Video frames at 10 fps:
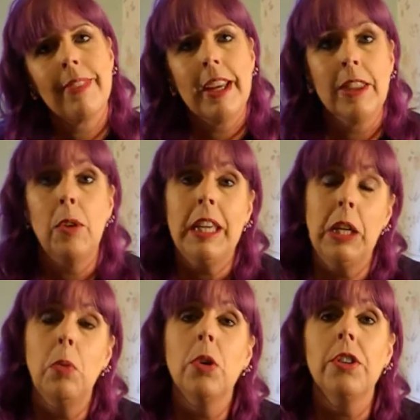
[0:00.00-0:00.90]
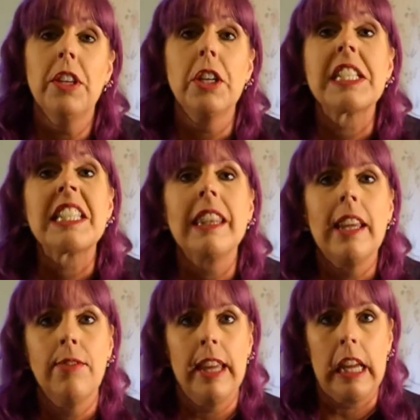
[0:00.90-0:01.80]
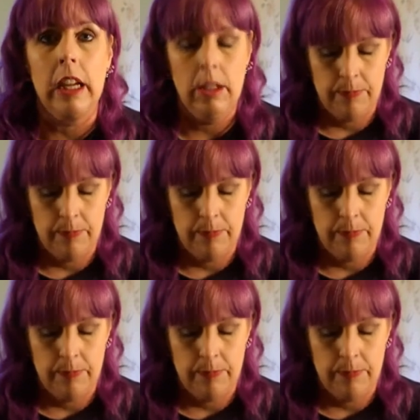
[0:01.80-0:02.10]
and the key word there is living.